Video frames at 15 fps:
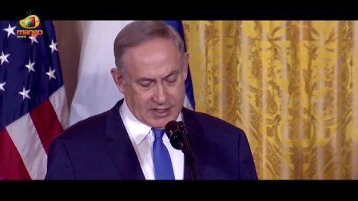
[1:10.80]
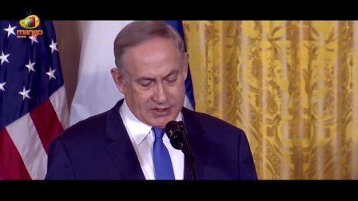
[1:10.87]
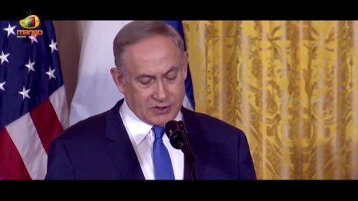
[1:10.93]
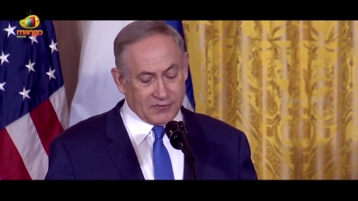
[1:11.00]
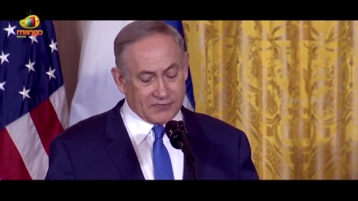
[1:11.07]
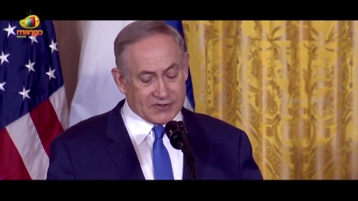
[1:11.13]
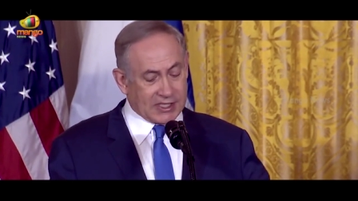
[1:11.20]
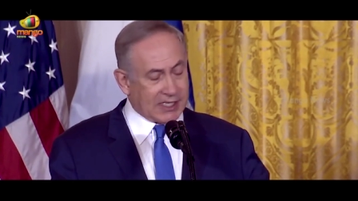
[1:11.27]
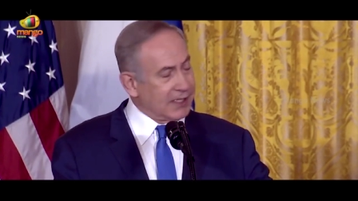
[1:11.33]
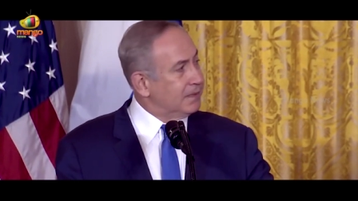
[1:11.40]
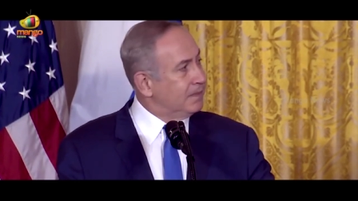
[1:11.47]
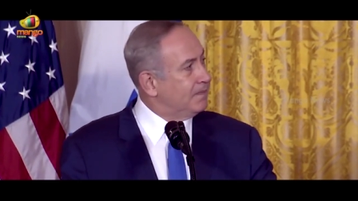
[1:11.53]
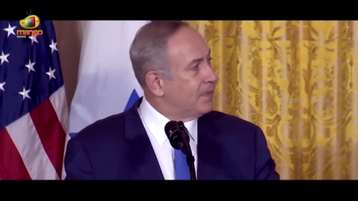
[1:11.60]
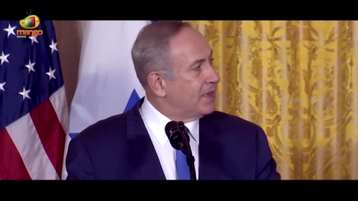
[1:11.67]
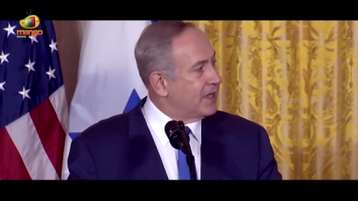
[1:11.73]
As you have
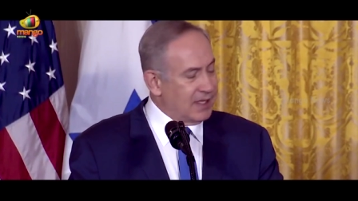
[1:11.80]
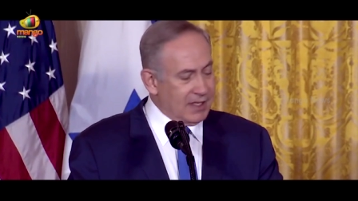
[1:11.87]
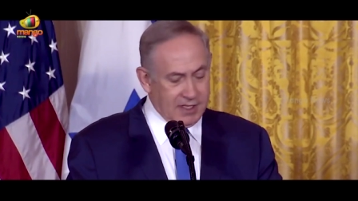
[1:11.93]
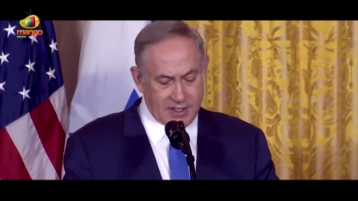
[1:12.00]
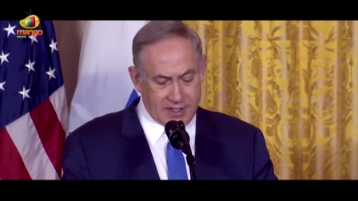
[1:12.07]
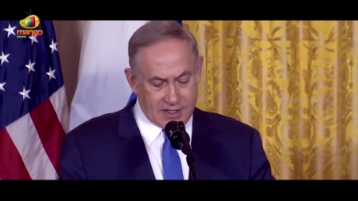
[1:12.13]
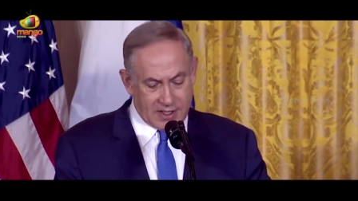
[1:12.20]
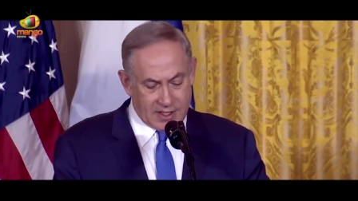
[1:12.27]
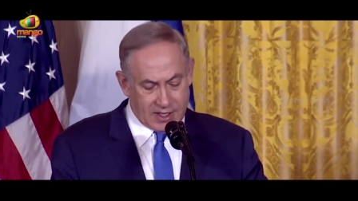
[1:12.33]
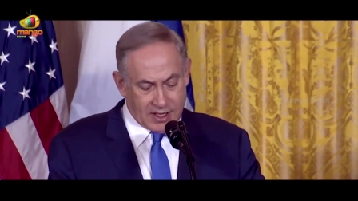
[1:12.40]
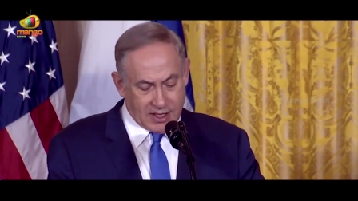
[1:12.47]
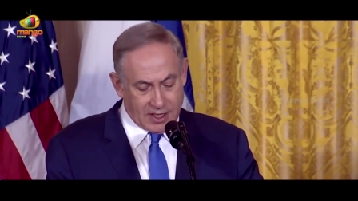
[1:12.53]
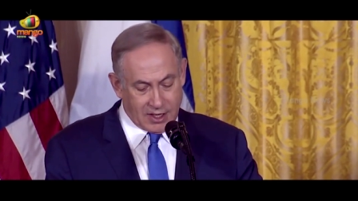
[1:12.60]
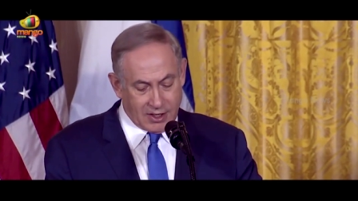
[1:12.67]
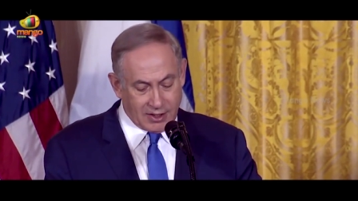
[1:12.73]
said,
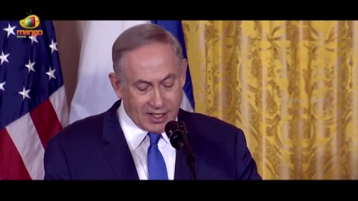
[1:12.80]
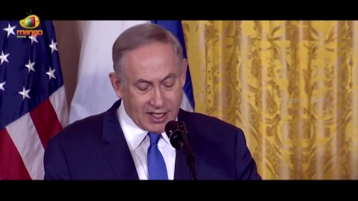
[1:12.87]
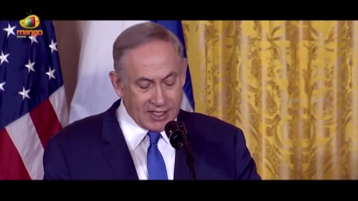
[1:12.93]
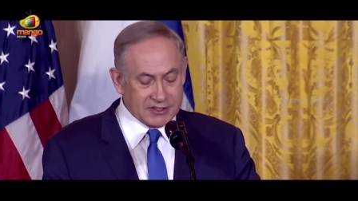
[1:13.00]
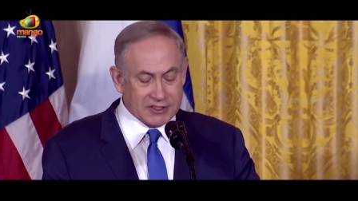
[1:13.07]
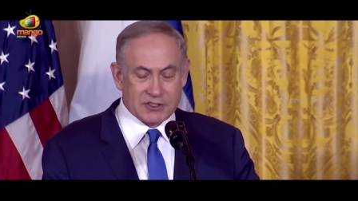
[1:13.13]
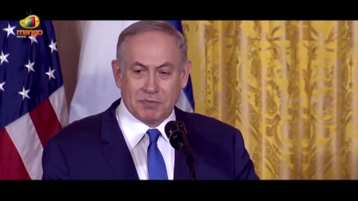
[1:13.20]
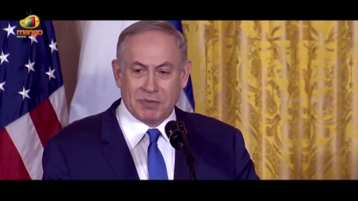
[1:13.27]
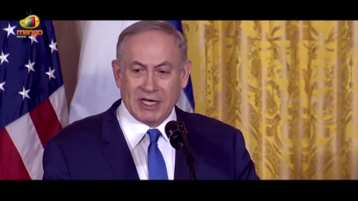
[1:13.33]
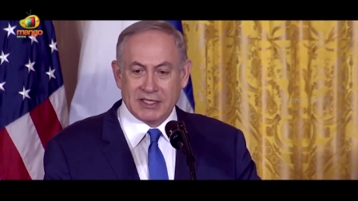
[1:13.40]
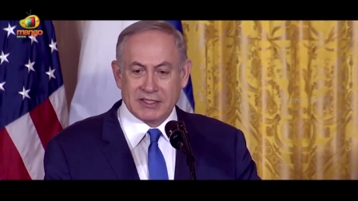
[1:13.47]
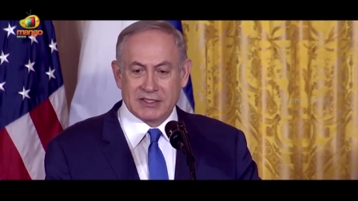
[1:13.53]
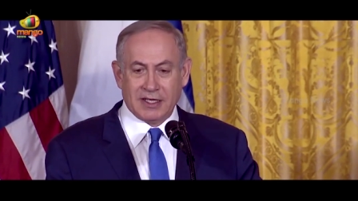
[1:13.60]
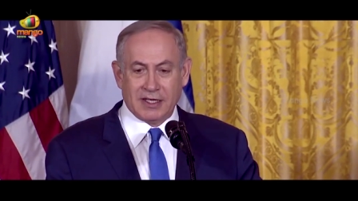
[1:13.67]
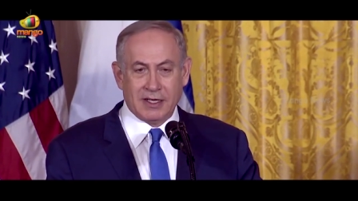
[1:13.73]
our alliance is
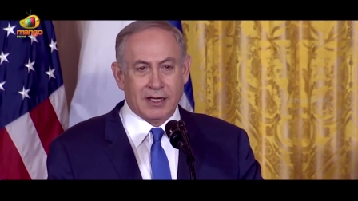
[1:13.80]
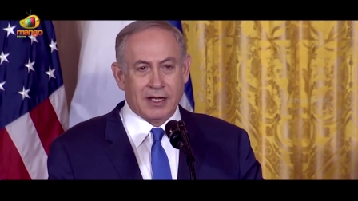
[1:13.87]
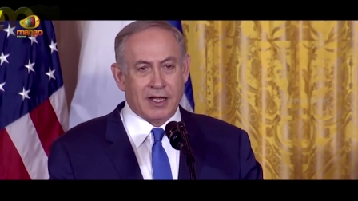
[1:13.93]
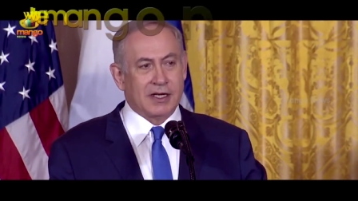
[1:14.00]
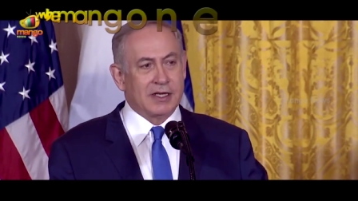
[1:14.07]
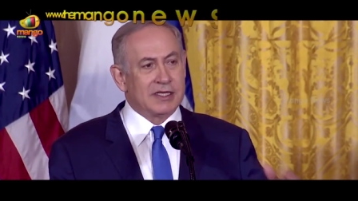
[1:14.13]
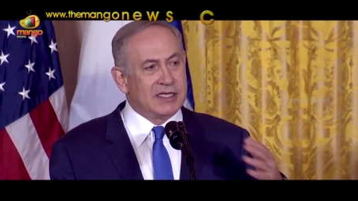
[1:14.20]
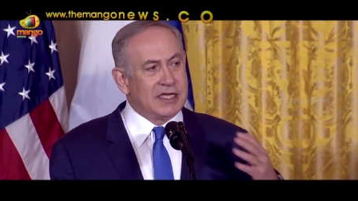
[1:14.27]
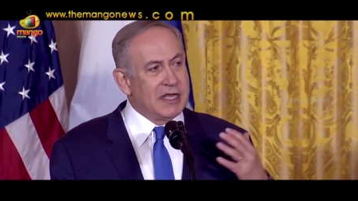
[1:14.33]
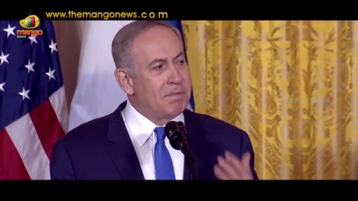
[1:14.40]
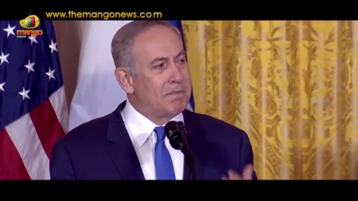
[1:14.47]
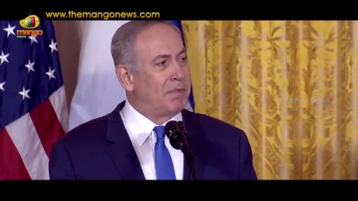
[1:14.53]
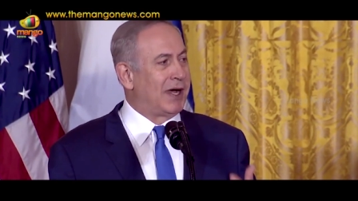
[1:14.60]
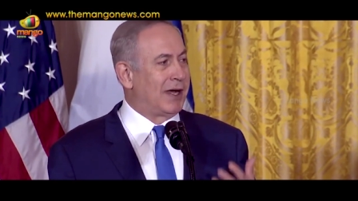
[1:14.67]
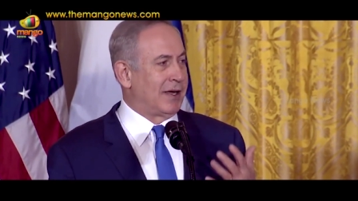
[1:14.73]
based on a
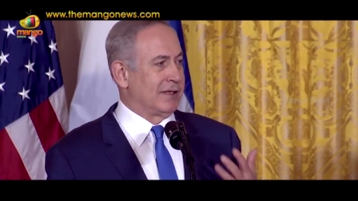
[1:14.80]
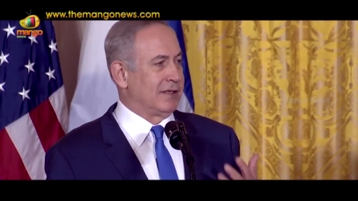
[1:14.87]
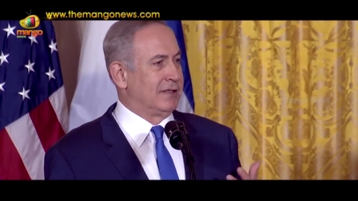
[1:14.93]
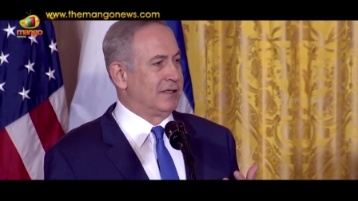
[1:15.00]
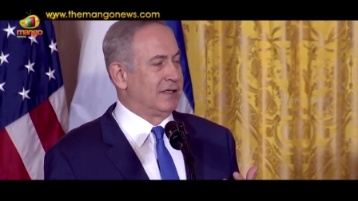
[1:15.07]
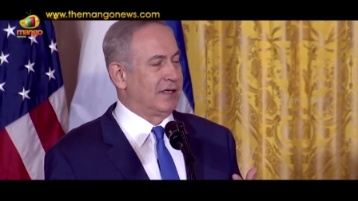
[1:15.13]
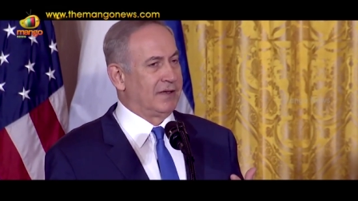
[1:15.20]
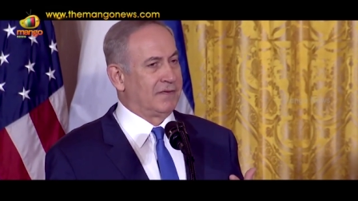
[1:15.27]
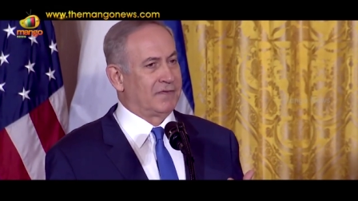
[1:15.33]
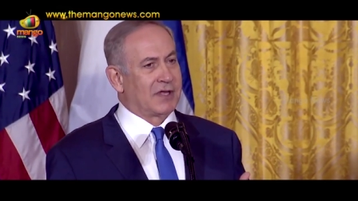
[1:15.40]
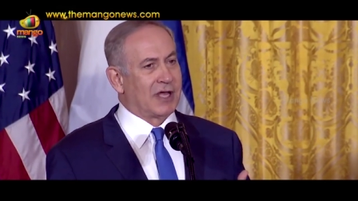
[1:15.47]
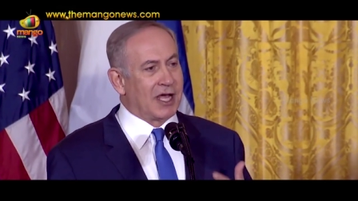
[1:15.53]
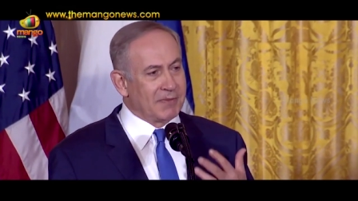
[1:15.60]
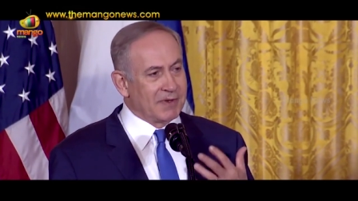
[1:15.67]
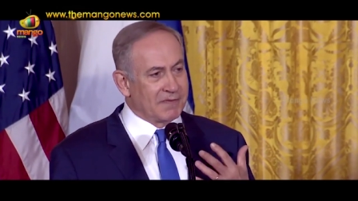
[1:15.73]
deep bond of
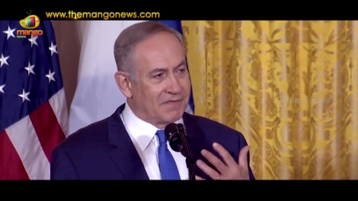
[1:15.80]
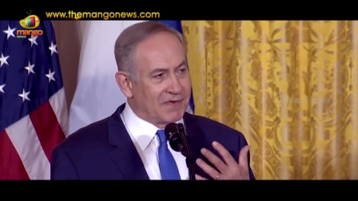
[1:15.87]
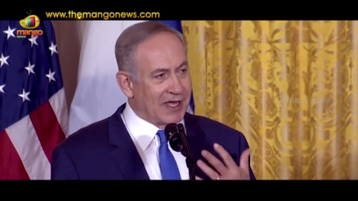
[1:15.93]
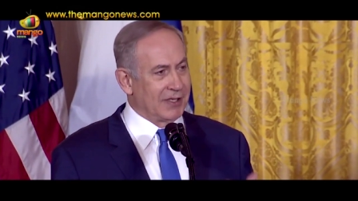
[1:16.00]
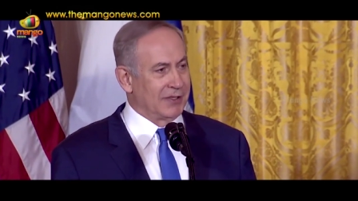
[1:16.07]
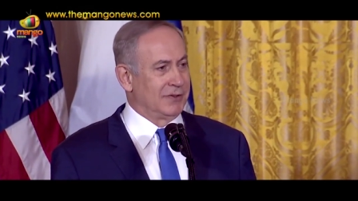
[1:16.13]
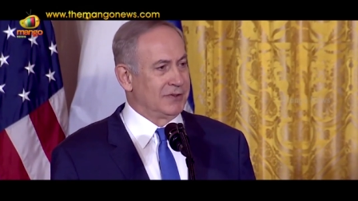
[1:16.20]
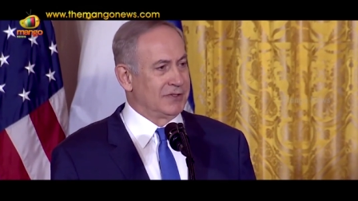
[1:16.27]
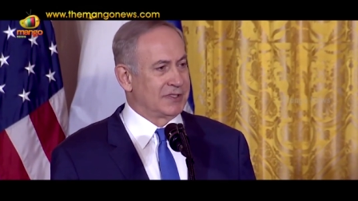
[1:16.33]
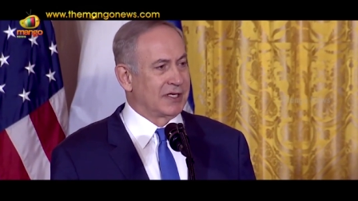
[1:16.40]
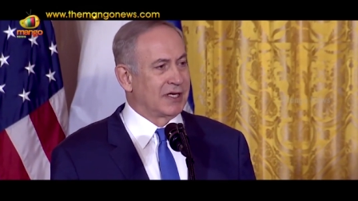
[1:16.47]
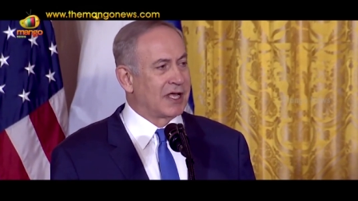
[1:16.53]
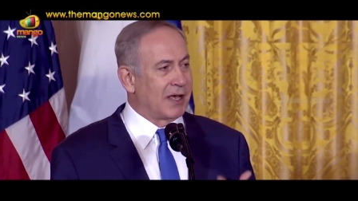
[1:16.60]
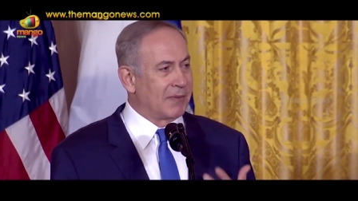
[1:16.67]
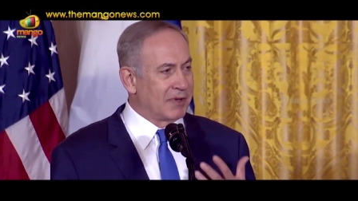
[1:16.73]
common values
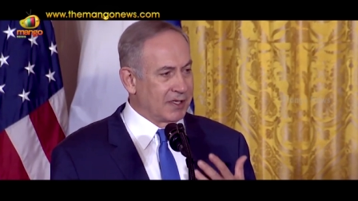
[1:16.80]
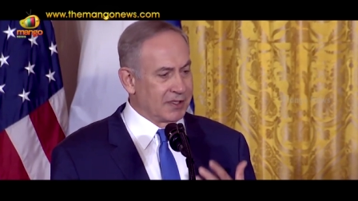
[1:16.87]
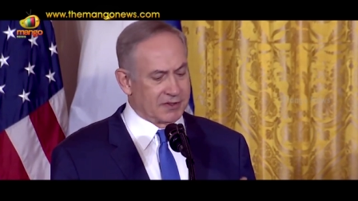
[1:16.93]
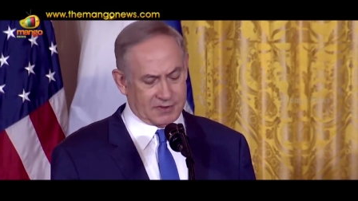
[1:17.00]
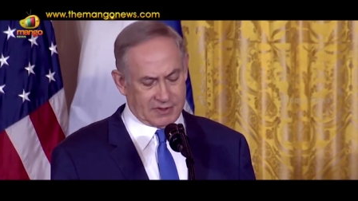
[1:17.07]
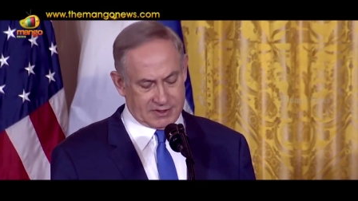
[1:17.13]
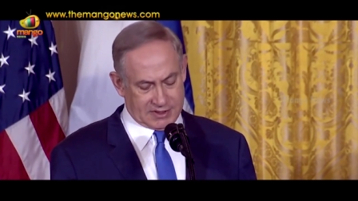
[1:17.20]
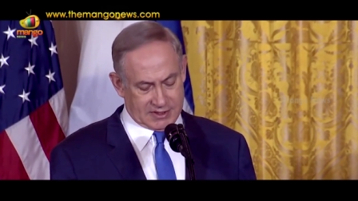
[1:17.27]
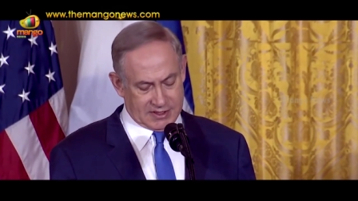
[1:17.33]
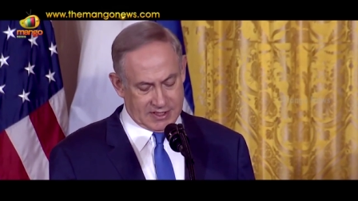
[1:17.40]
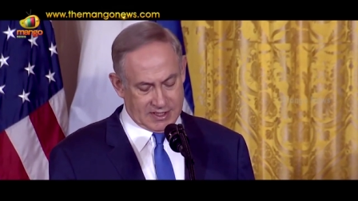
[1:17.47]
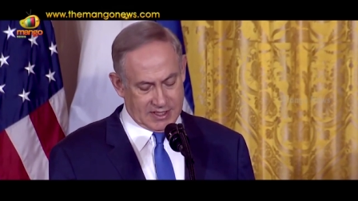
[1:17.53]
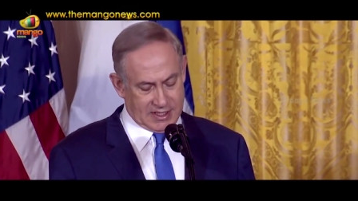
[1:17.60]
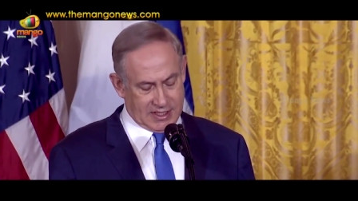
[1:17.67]
and common interests.